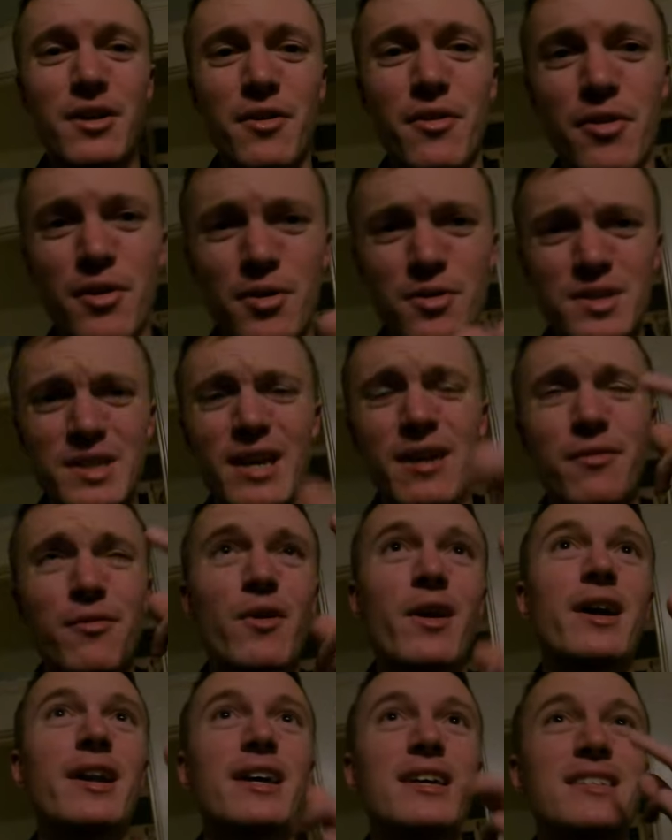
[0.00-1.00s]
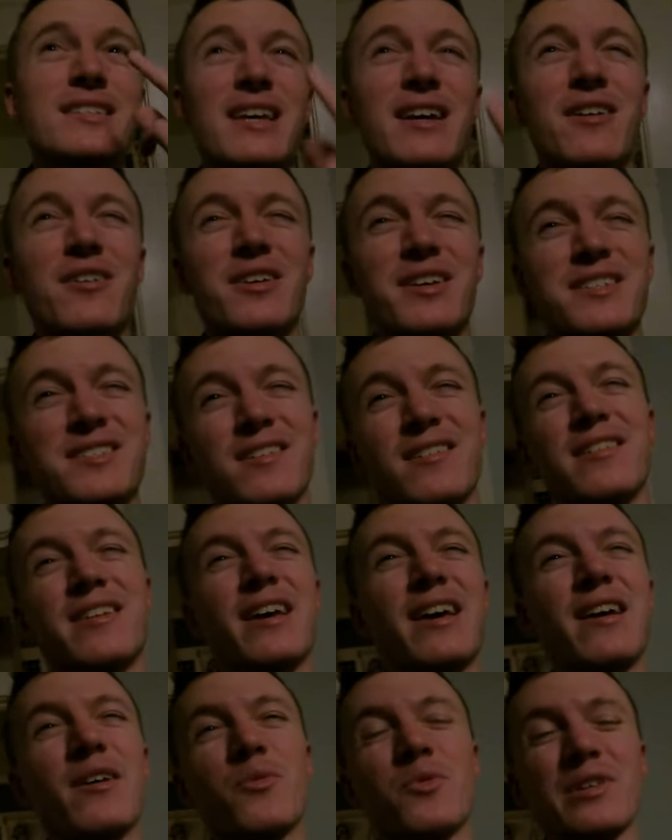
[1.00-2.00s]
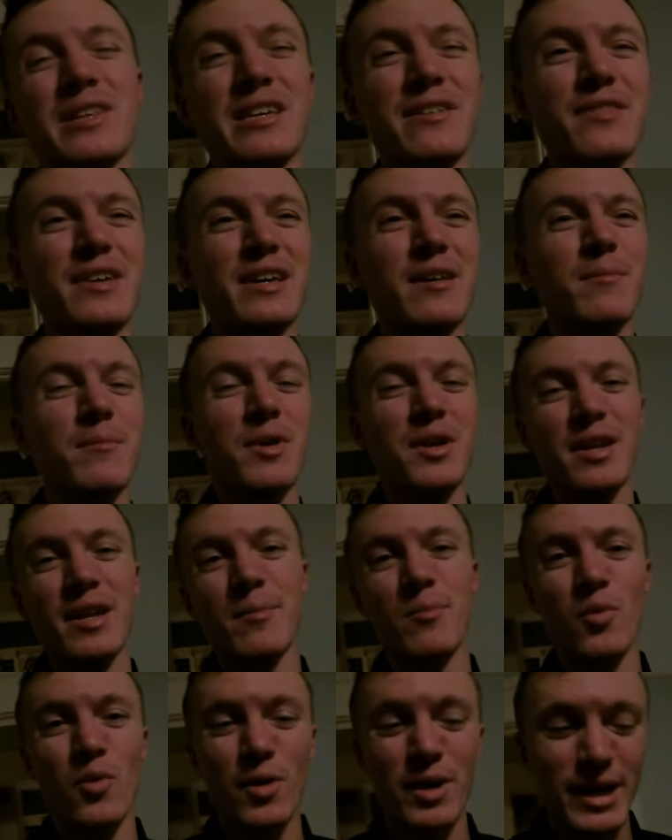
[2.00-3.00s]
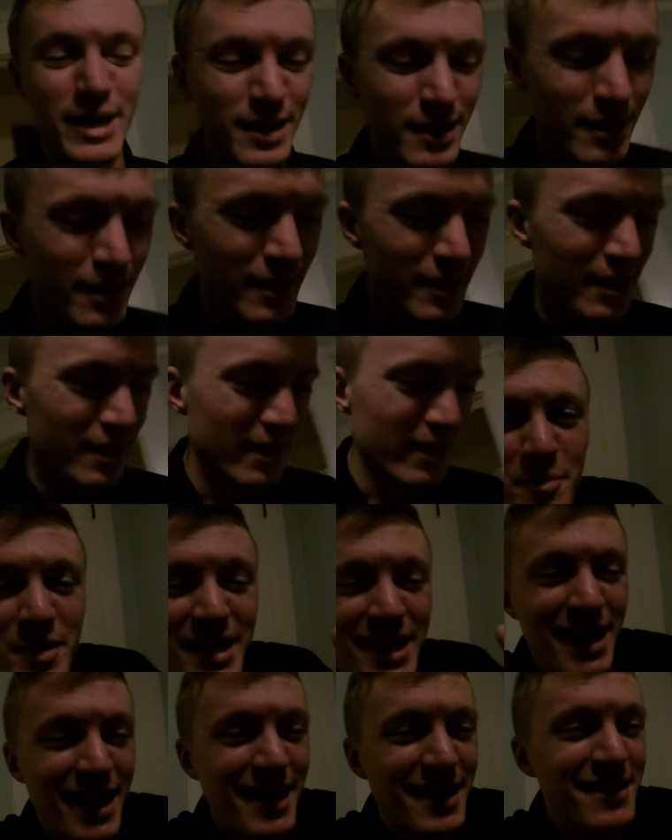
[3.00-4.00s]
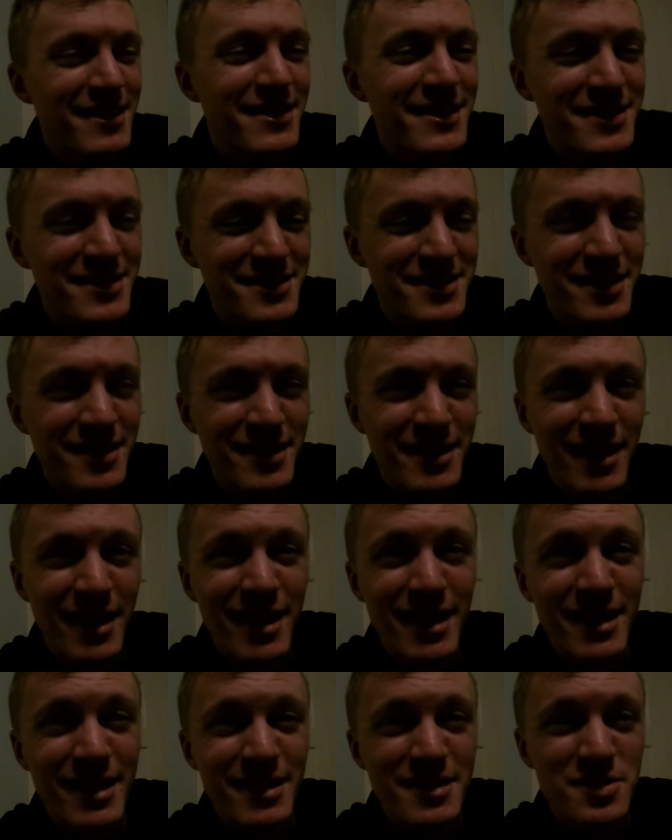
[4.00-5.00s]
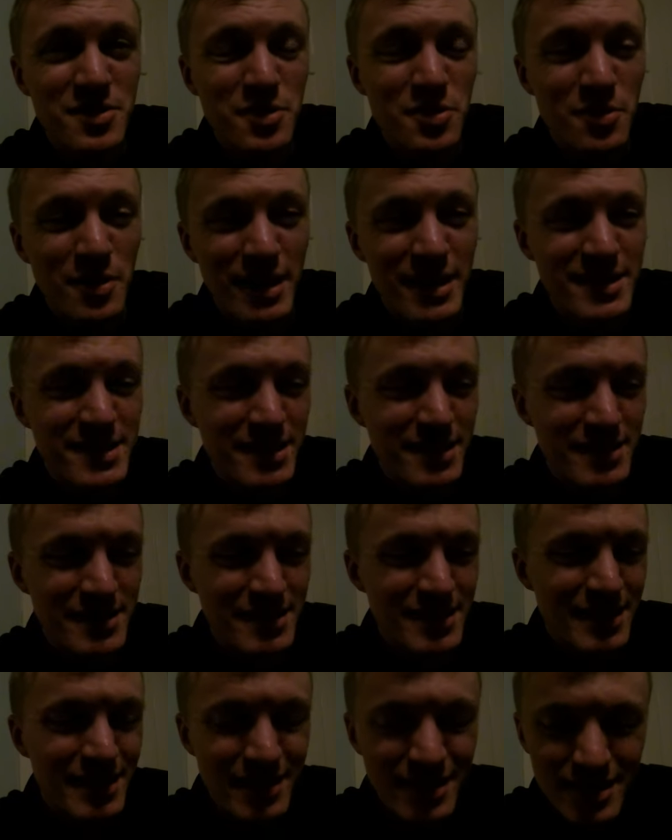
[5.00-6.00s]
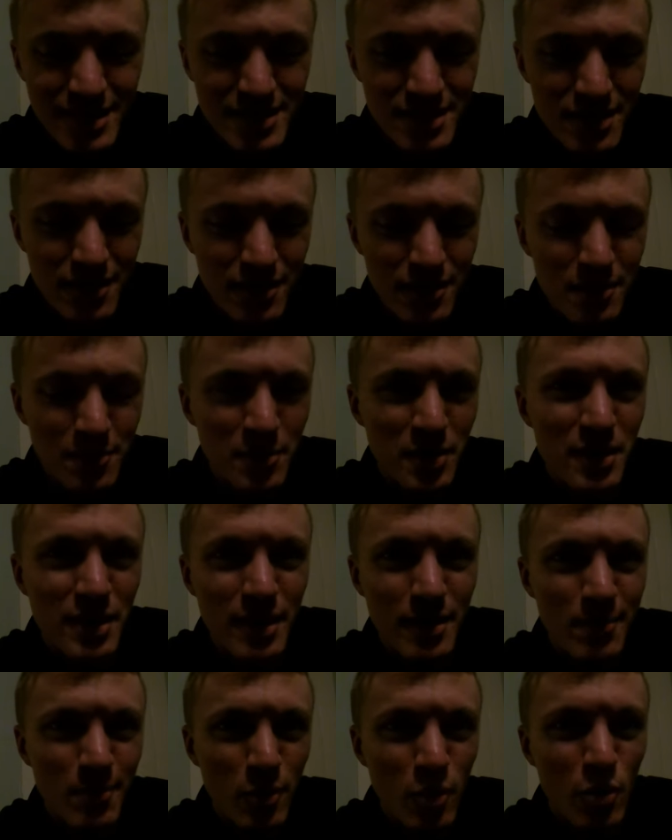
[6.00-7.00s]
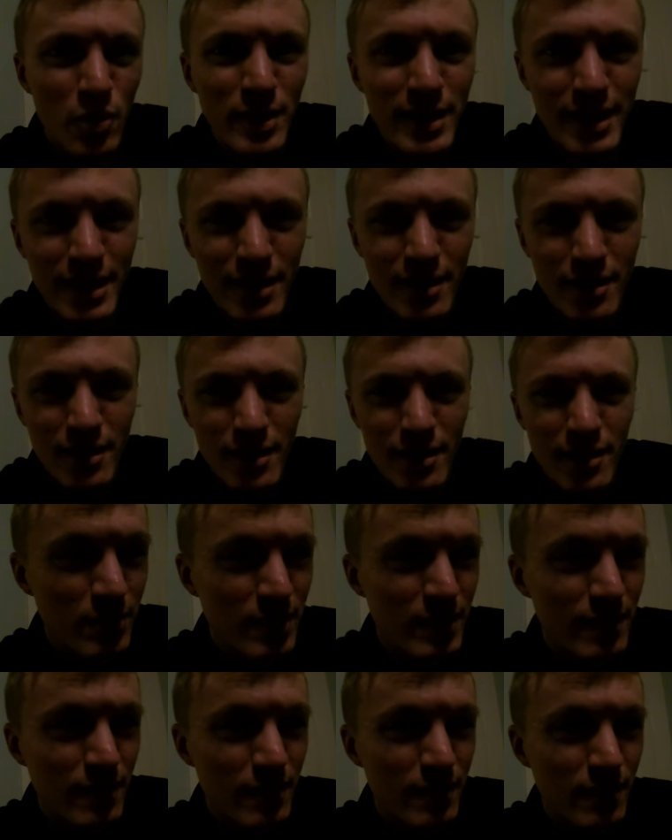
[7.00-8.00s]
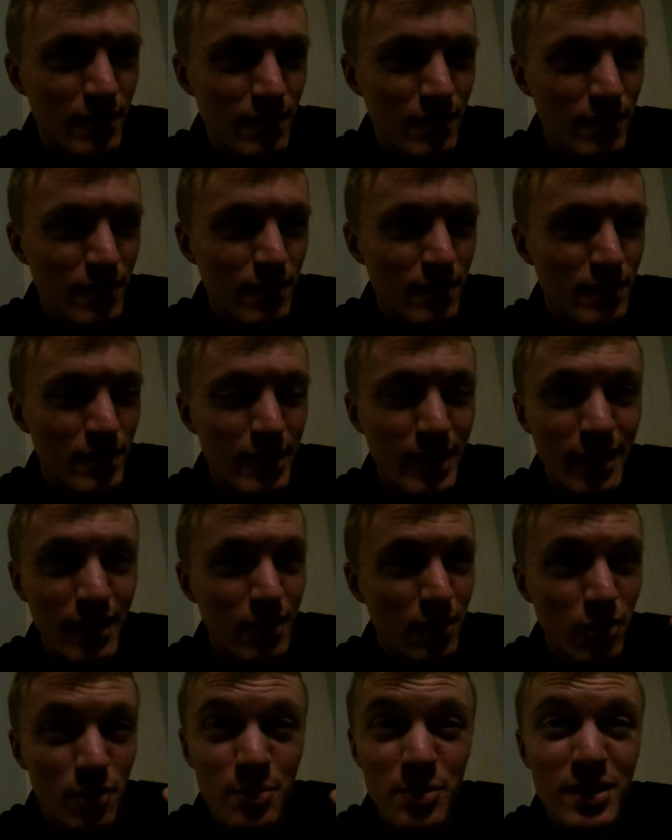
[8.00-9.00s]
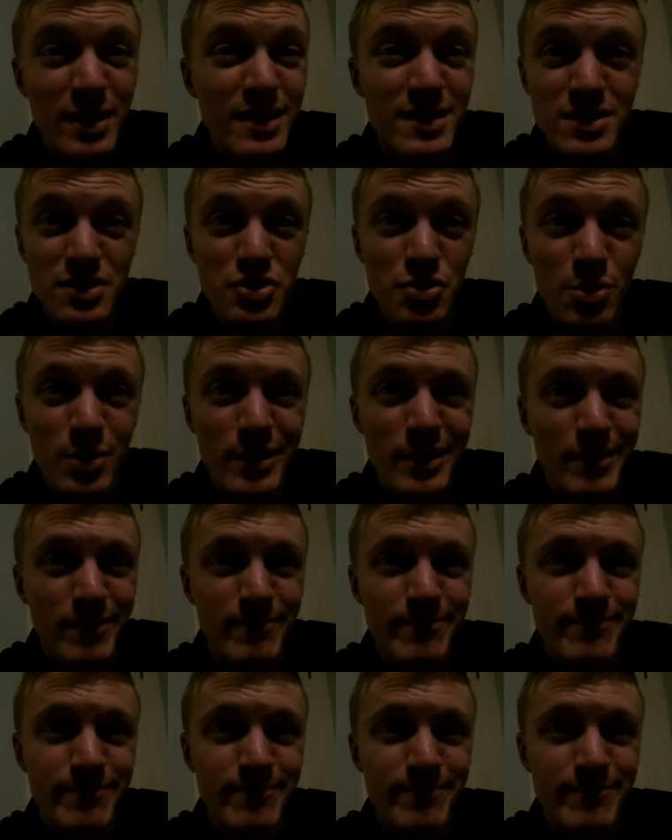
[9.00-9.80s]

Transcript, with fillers: here Thursday, Friday, Saturday, Sunday, and we're leaving Monday morning. I'm gonna edit this tonight so you guys can see this on Monday morning, but yeah, hope you guys enjoy.